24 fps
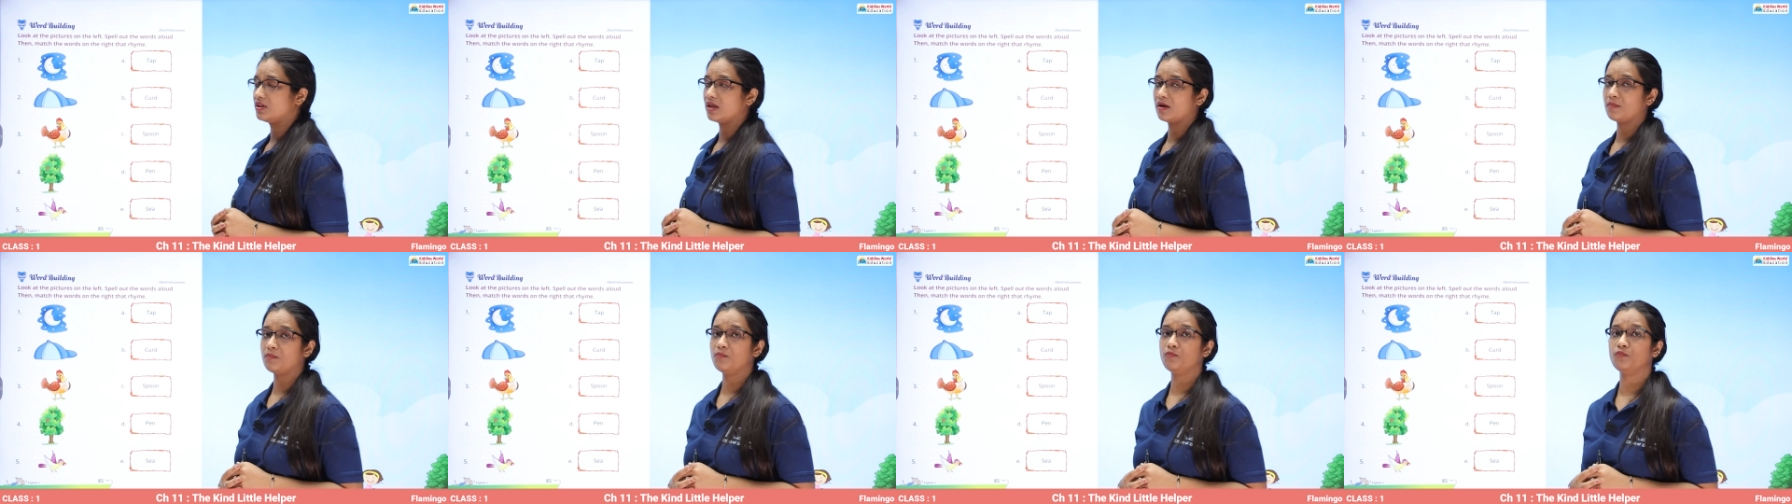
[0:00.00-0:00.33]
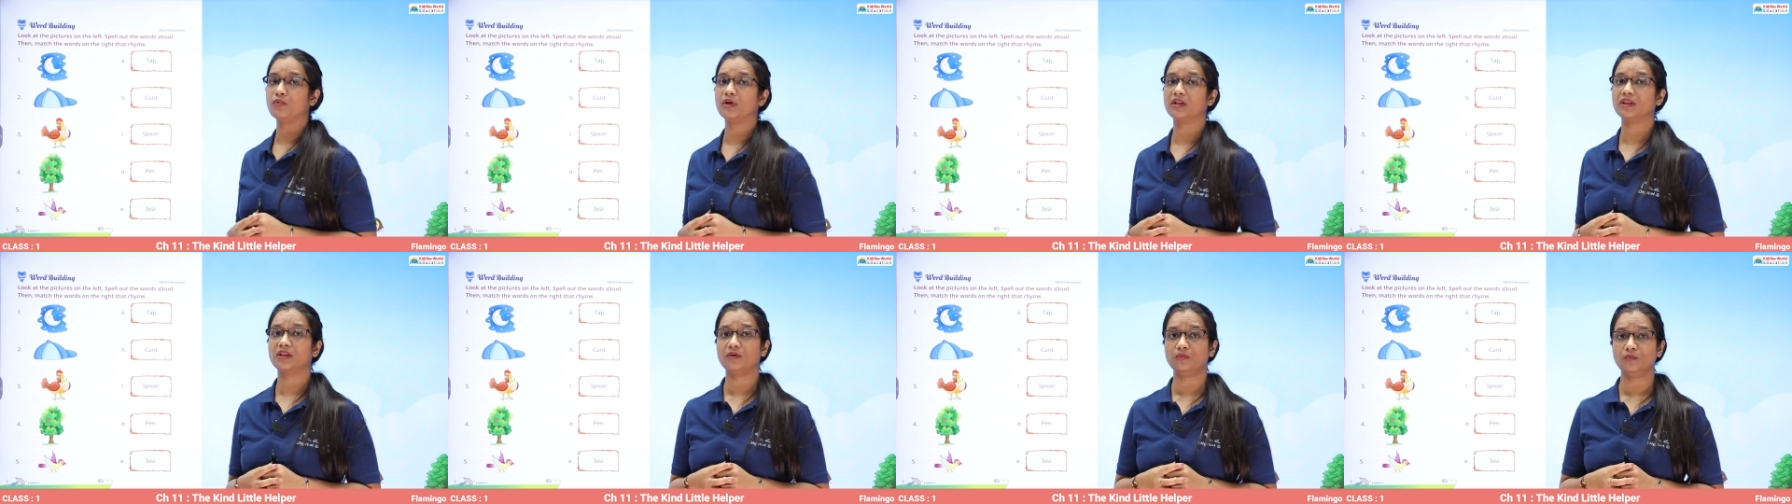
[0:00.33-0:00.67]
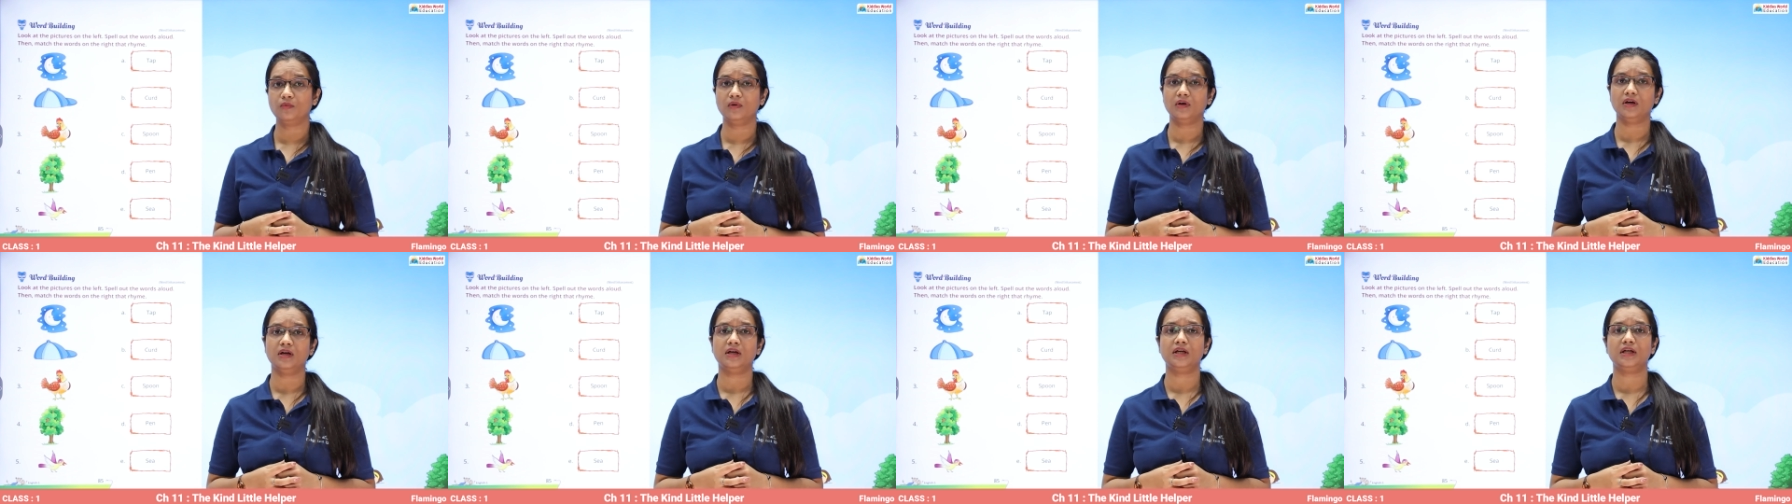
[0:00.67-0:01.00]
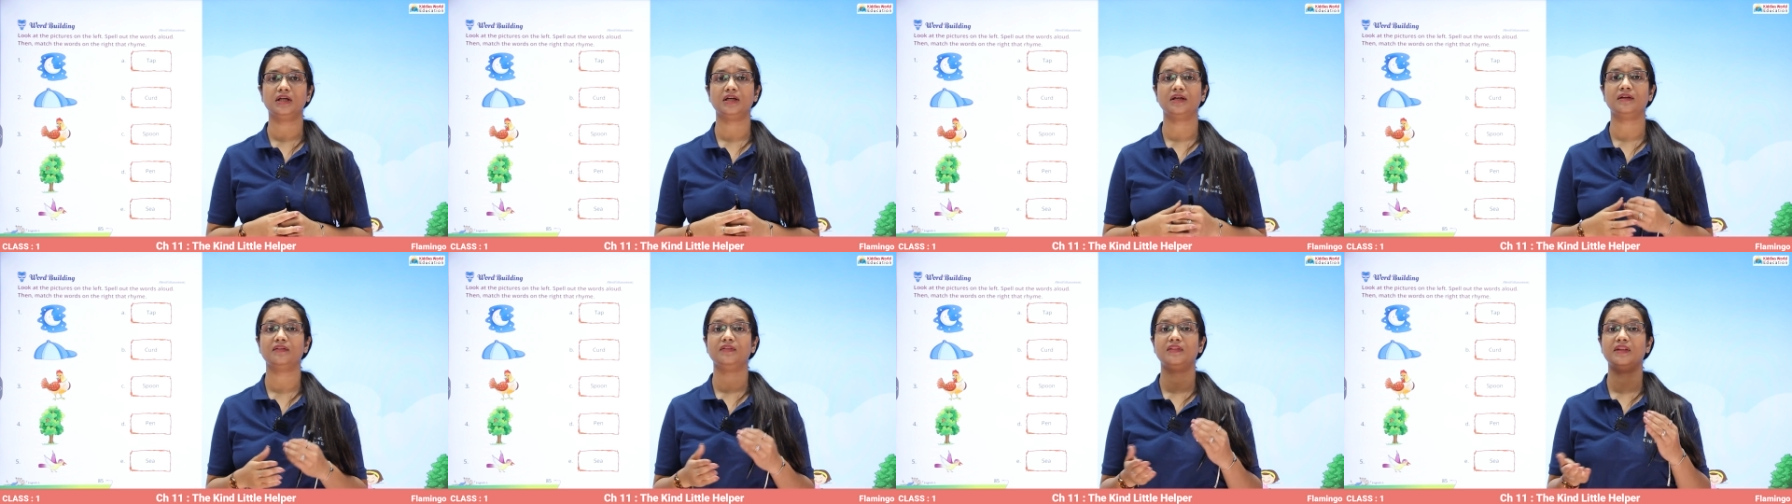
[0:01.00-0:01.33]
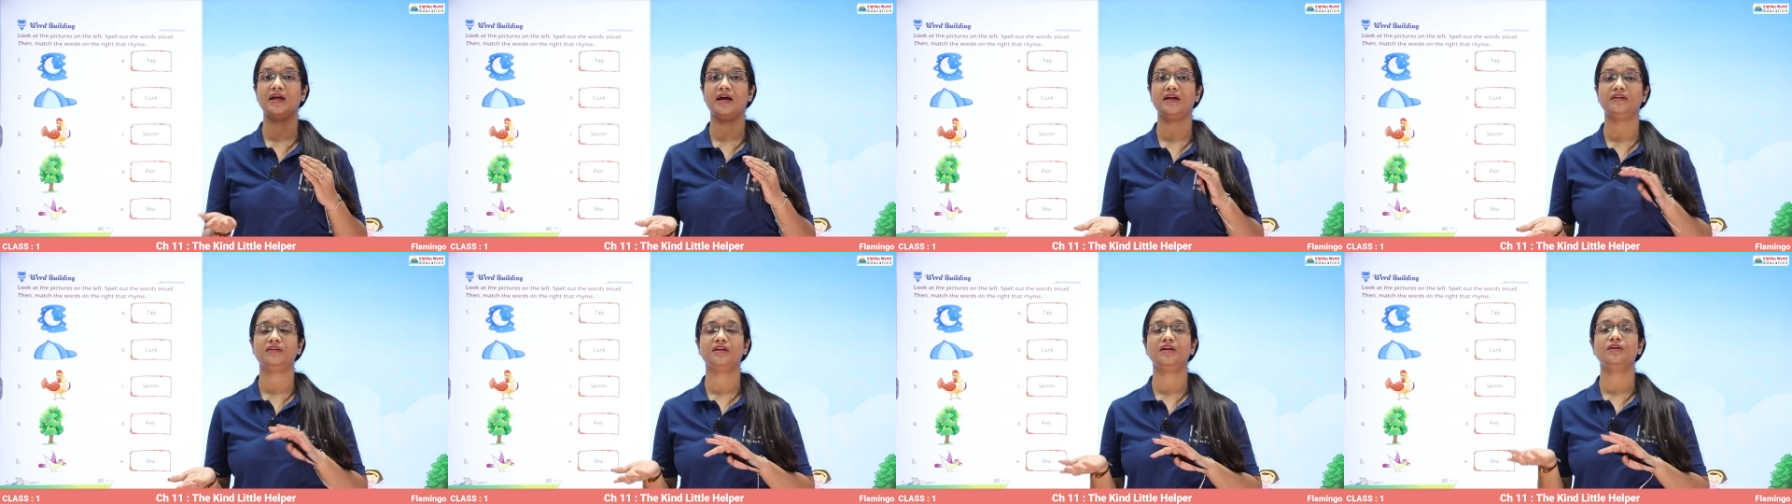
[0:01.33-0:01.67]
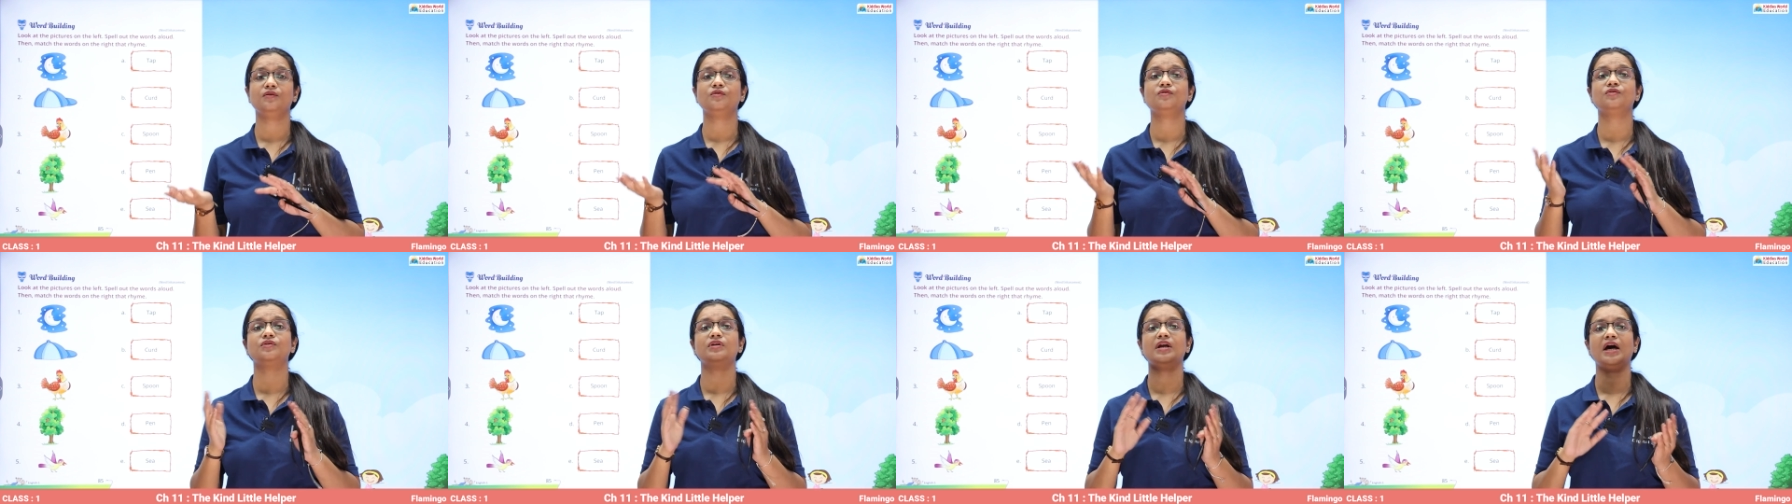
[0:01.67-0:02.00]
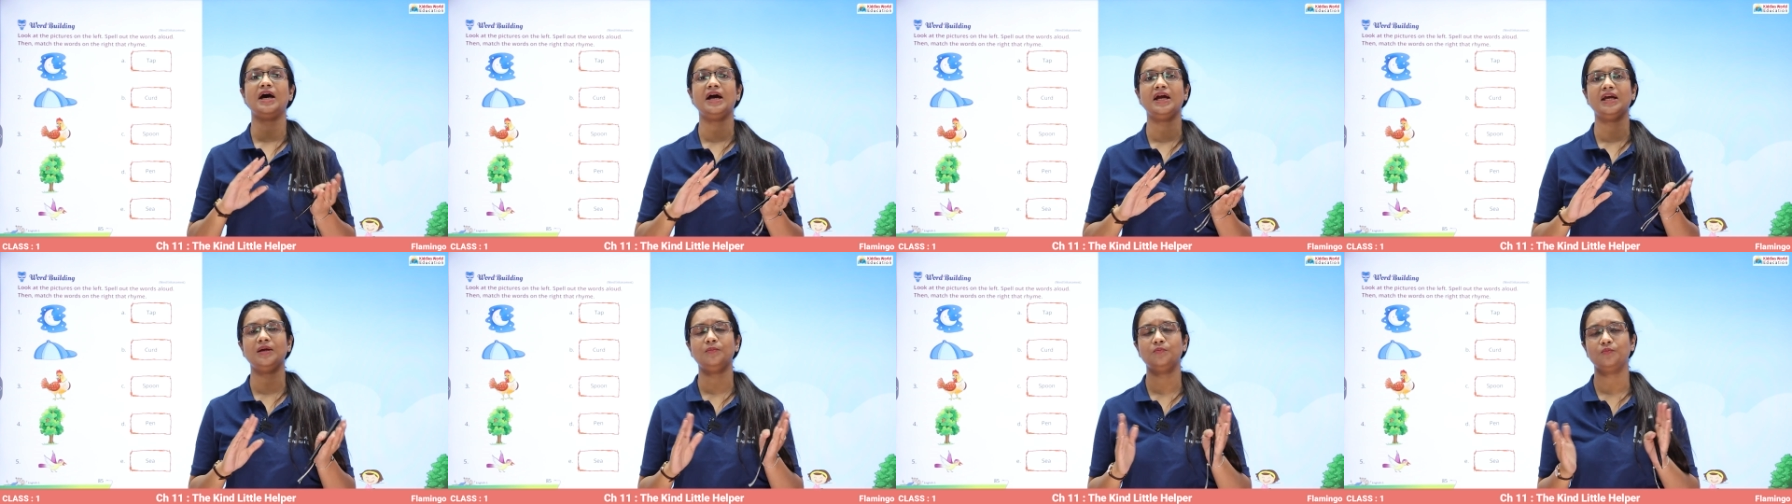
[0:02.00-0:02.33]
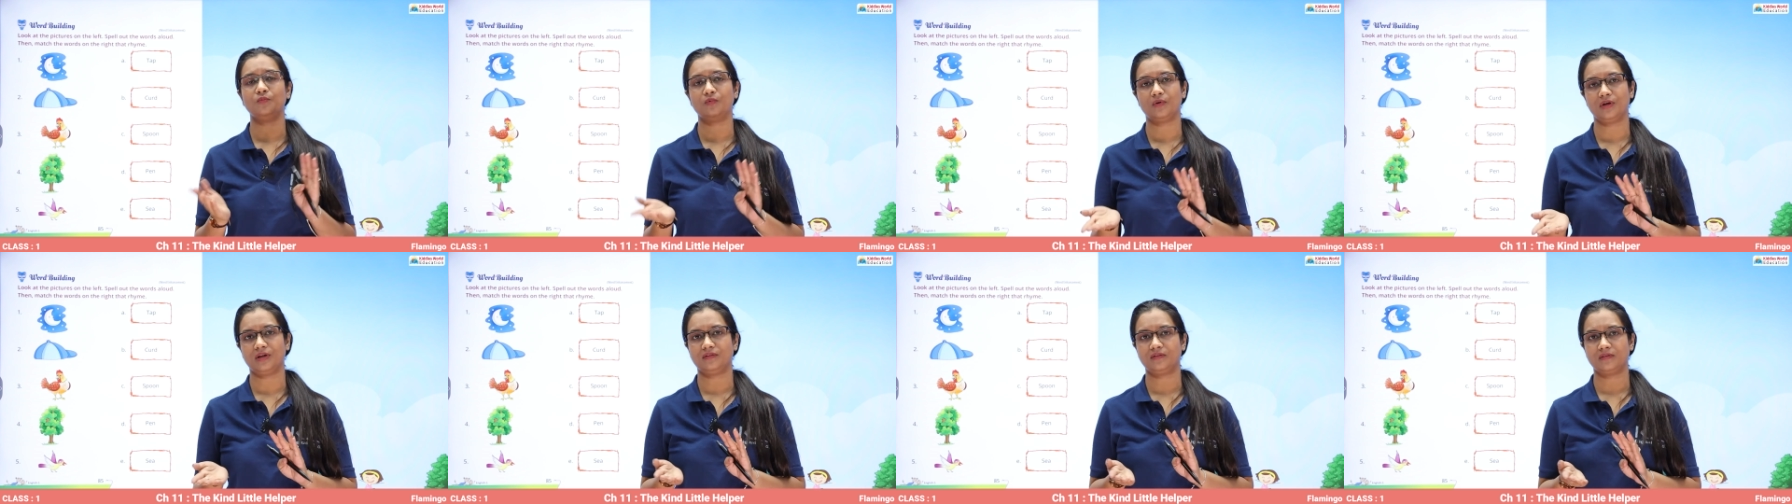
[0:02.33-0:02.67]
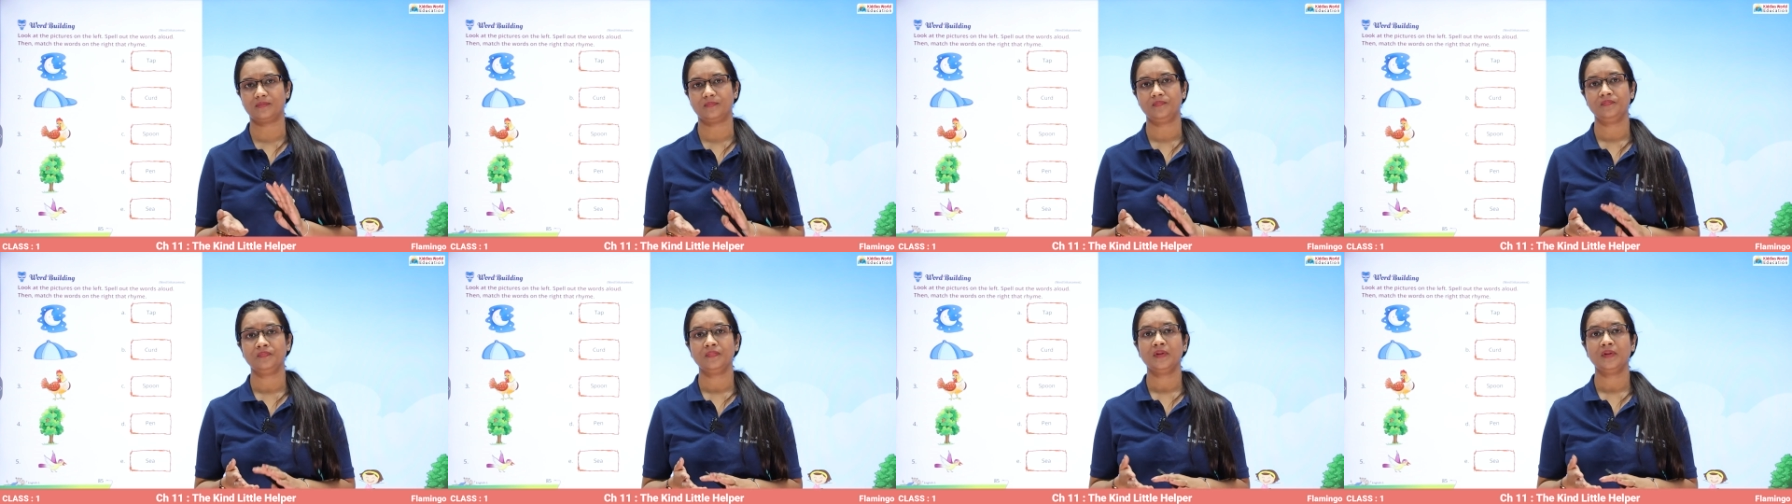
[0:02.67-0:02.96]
them with the word that they rhyme with.